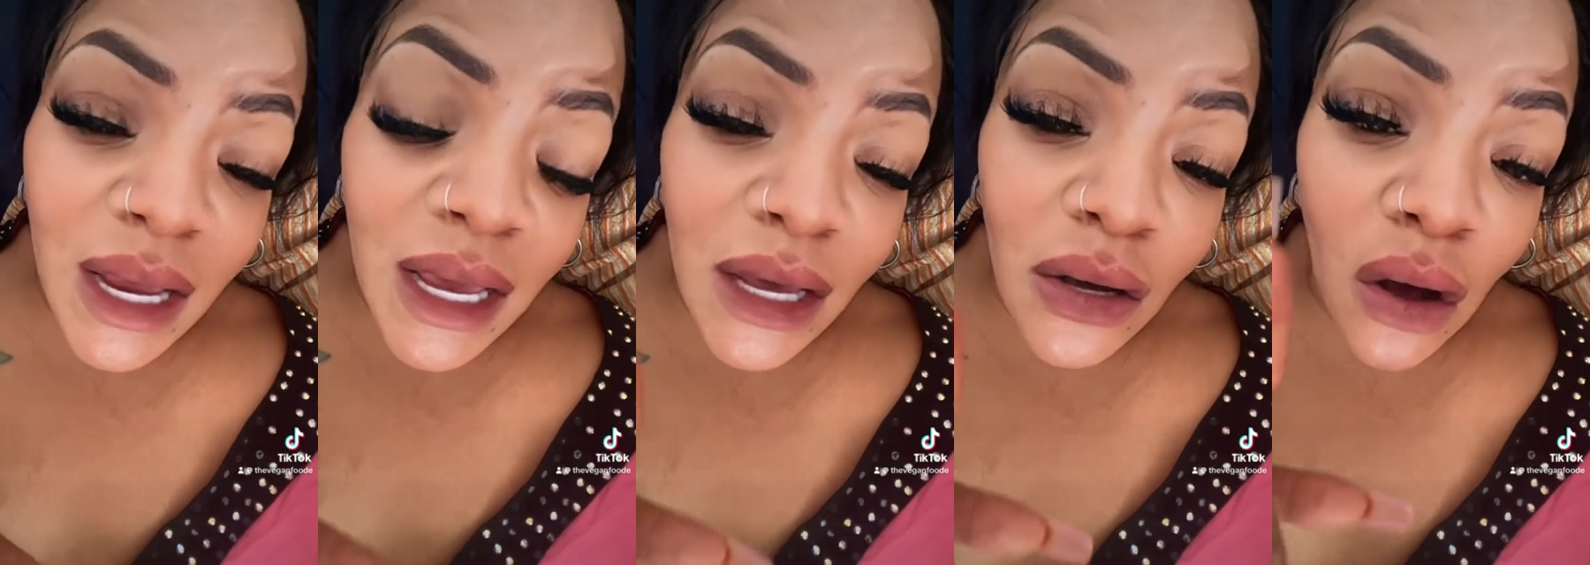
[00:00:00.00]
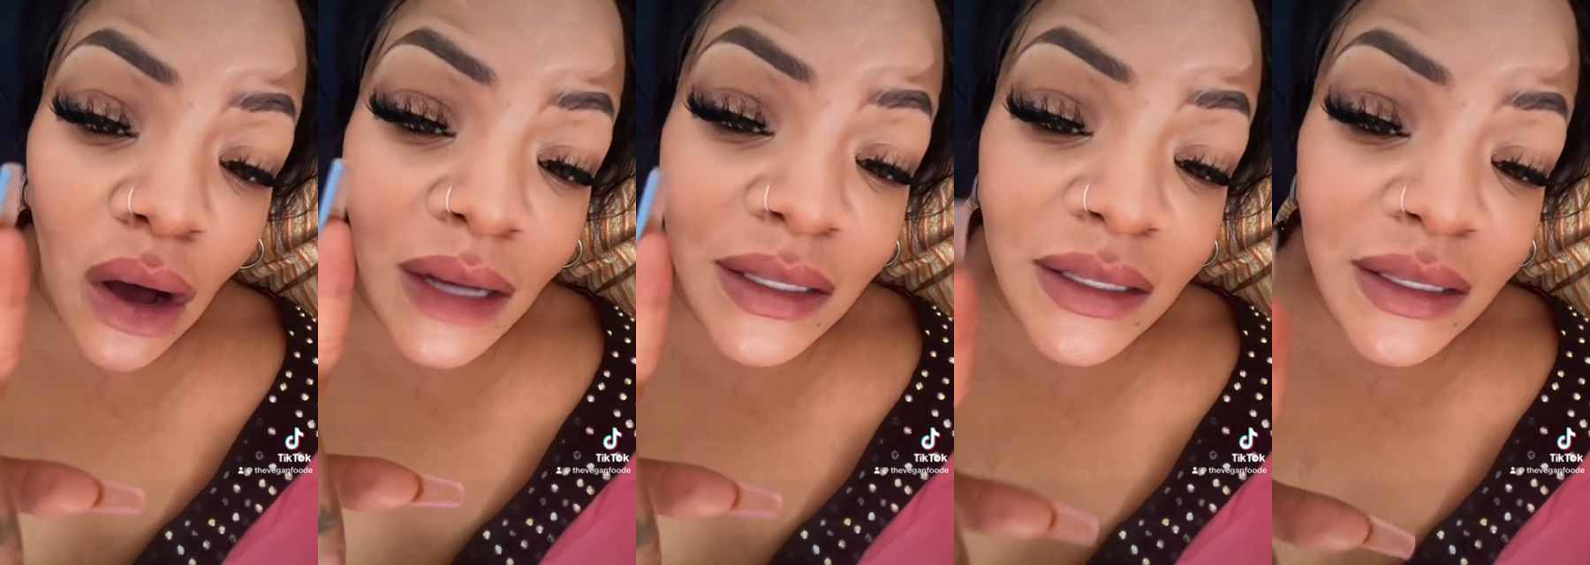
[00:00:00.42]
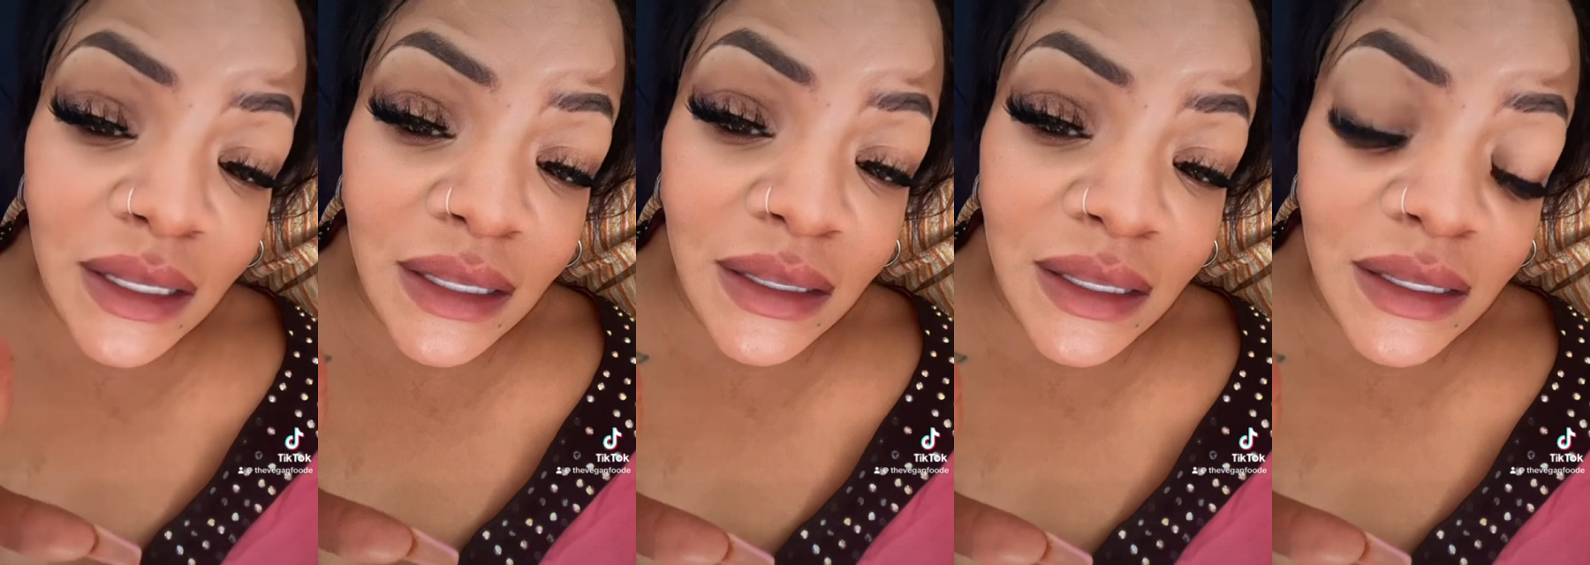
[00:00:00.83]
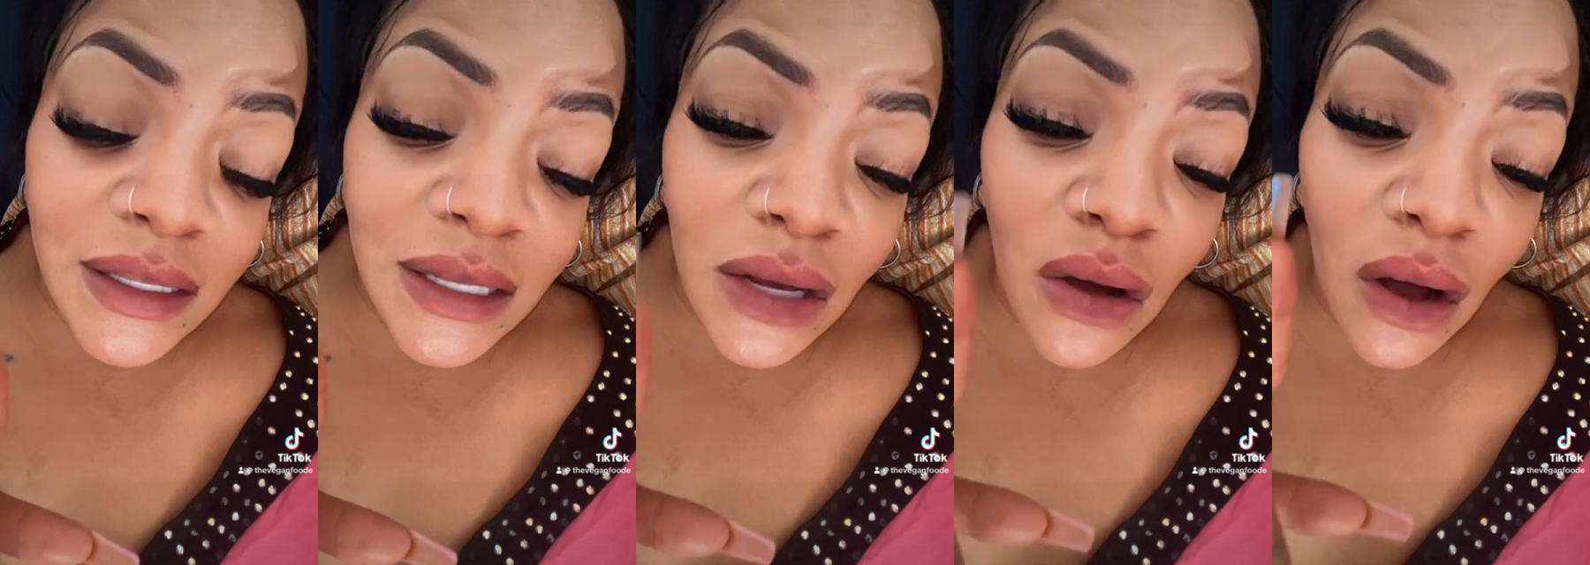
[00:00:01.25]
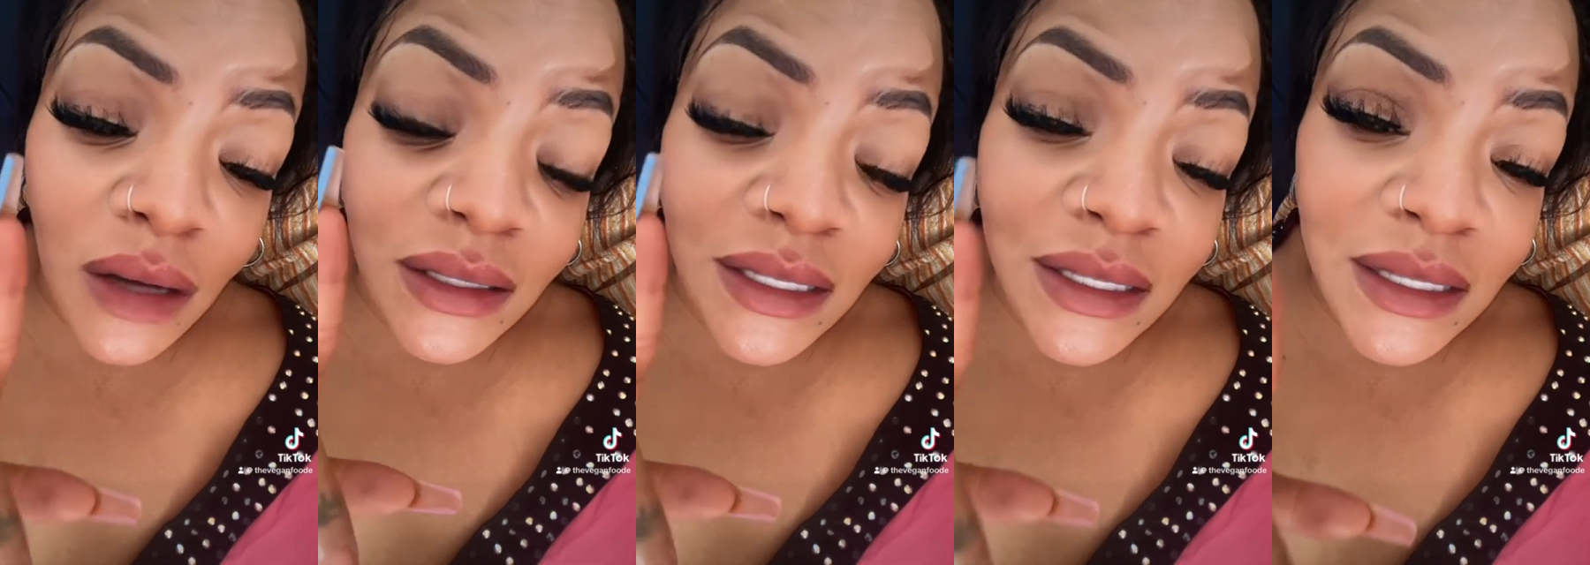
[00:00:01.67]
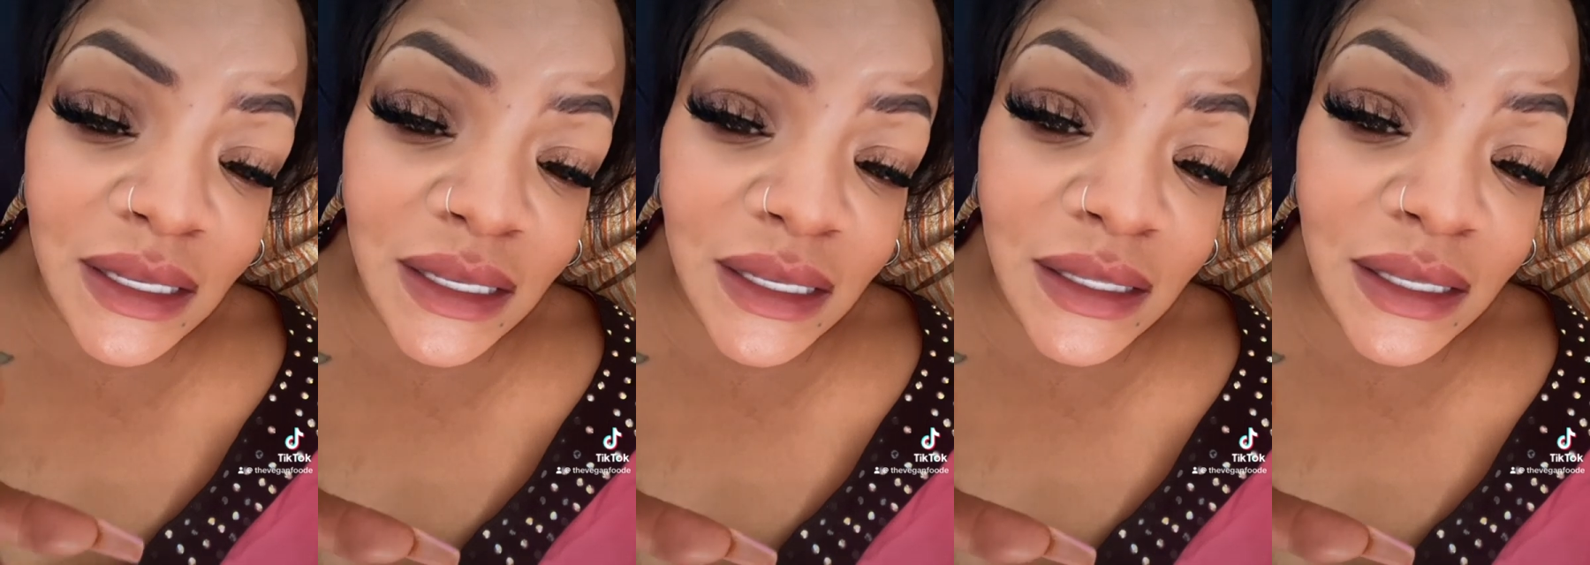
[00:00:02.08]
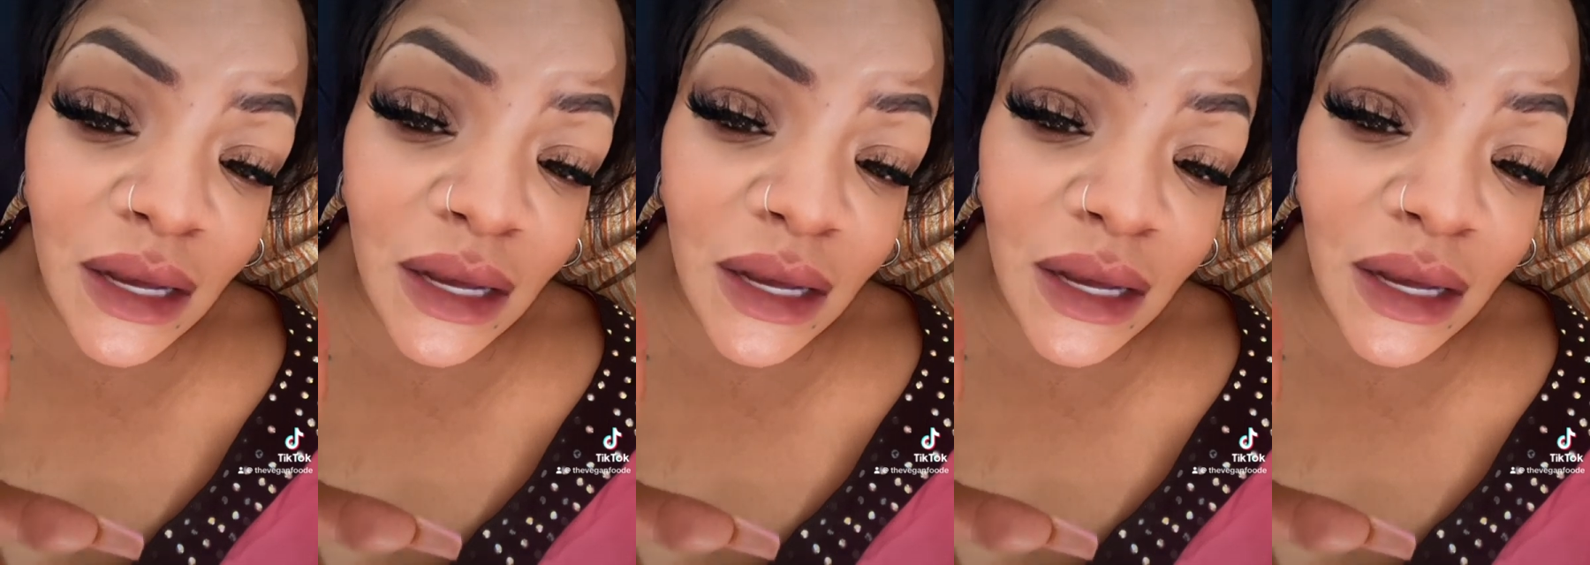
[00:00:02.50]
It causes sickness. It causes disease.